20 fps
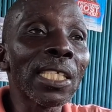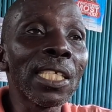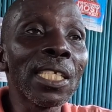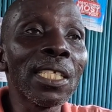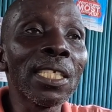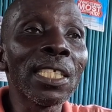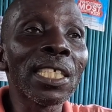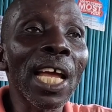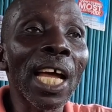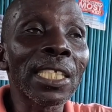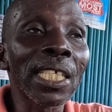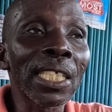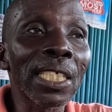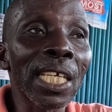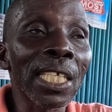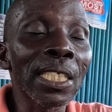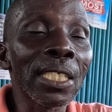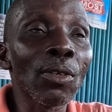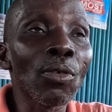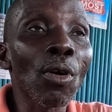They reached at a
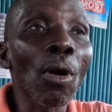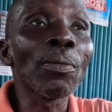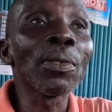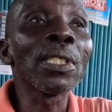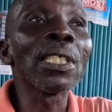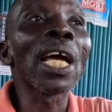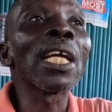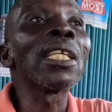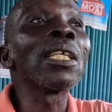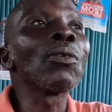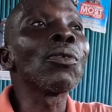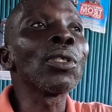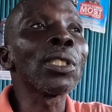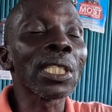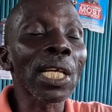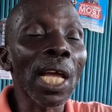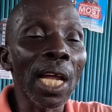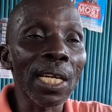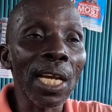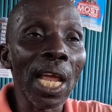certain community at the
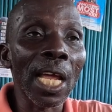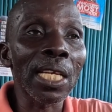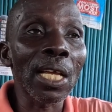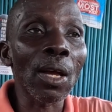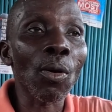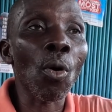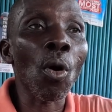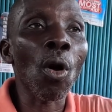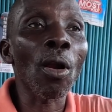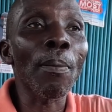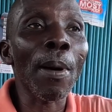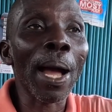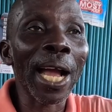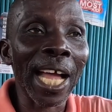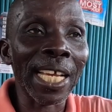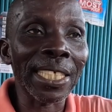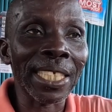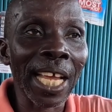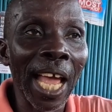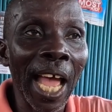coastal area they called
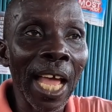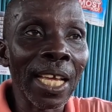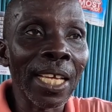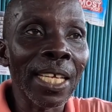Bakanta.